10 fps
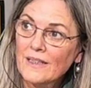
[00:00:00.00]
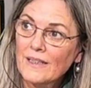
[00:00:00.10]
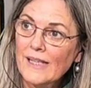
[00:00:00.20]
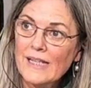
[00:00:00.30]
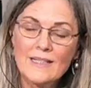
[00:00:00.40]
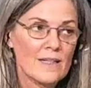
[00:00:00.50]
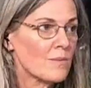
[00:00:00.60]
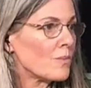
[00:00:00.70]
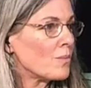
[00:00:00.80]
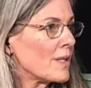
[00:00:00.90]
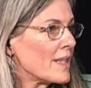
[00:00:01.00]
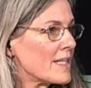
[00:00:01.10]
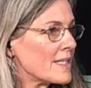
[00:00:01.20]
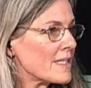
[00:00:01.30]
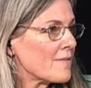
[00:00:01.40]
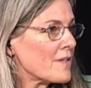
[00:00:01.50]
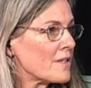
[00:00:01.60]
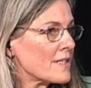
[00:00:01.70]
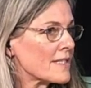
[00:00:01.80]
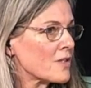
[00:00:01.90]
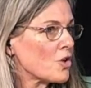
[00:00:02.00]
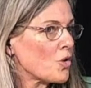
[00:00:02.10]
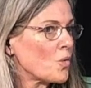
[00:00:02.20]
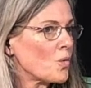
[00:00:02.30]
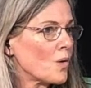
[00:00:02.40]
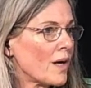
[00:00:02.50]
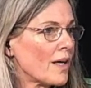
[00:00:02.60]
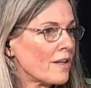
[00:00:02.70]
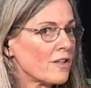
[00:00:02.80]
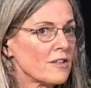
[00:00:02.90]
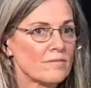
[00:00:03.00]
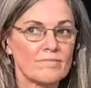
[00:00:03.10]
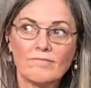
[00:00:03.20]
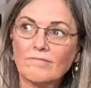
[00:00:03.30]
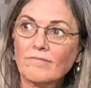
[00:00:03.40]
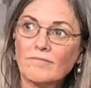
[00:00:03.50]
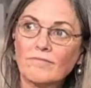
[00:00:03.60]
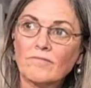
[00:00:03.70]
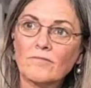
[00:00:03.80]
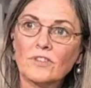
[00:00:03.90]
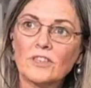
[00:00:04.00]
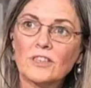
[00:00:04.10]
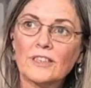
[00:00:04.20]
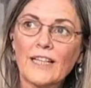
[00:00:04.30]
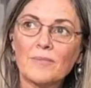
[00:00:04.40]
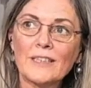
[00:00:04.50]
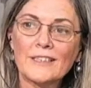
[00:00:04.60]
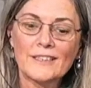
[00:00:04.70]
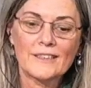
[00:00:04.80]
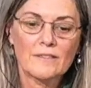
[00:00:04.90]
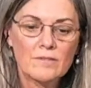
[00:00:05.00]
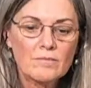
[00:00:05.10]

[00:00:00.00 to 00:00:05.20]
yes, and with this, if there is no other statement,